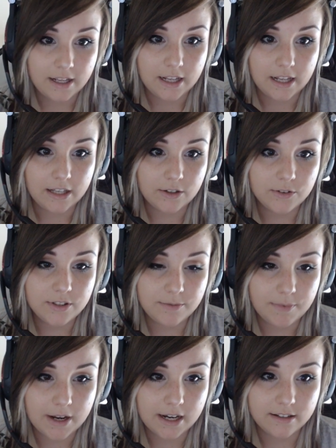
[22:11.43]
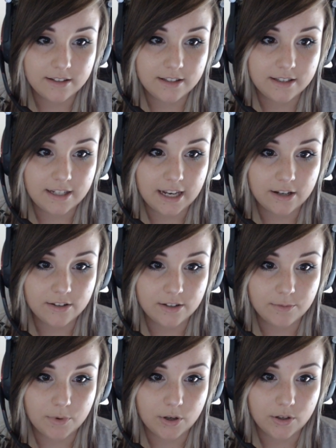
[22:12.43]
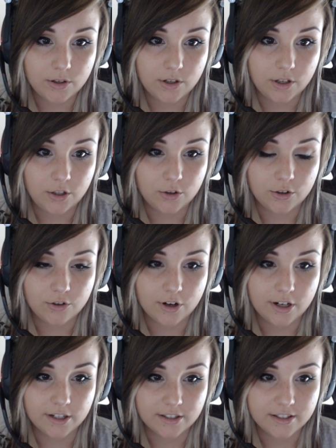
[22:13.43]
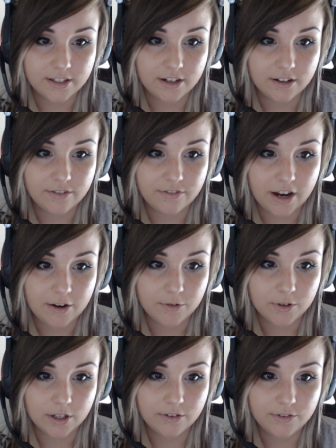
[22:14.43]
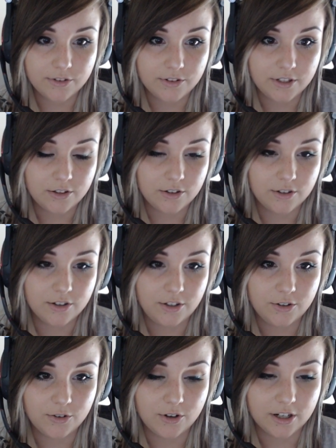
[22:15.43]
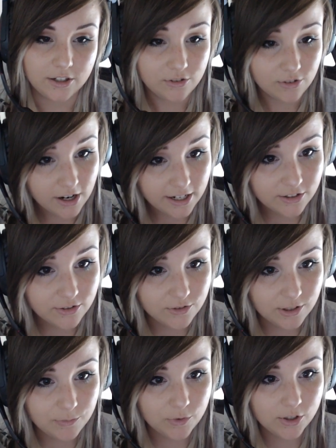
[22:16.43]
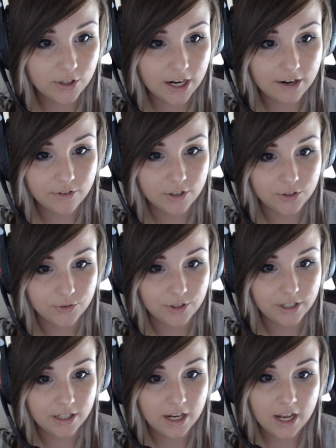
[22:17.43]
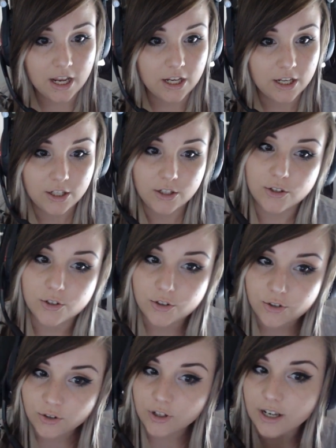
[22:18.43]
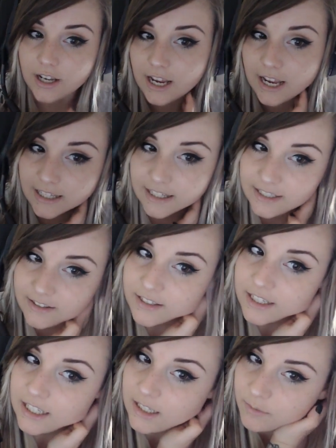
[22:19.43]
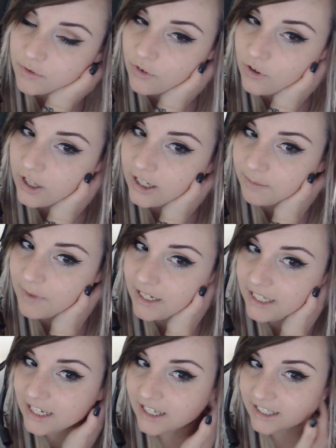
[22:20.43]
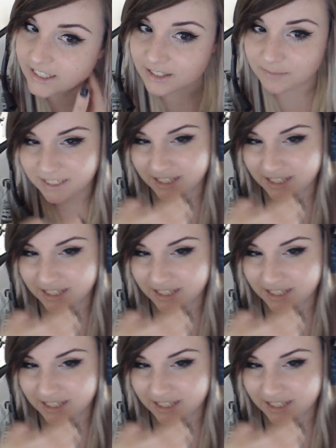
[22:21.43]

Lausimas, tell us about your drawing stuff. I would love to see you on a drawing stream. Will you ever do it? You should at least keep drawing. Many hugs, Miss